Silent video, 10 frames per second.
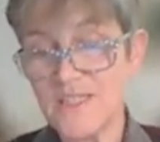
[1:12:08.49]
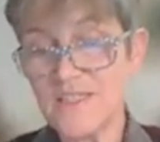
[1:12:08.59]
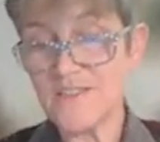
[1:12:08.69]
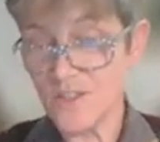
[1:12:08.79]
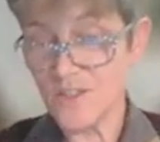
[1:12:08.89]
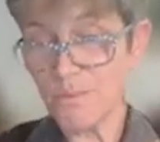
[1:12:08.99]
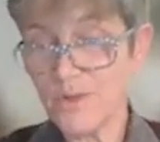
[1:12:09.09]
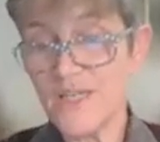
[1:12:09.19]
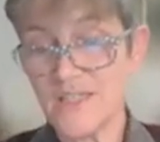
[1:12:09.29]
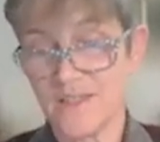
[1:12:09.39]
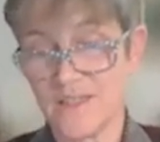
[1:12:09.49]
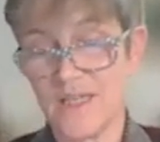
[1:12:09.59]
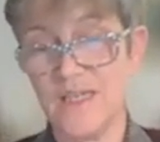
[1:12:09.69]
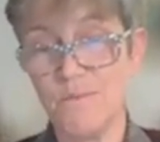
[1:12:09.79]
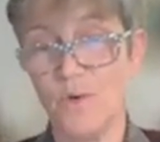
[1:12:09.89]
It's not a
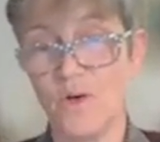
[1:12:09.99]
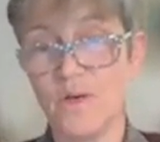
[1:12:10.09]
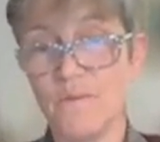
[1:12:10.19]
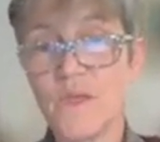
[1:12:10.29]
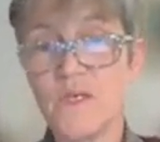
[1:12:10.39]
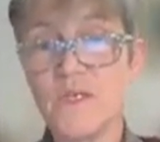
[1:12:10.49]
predicate anymore.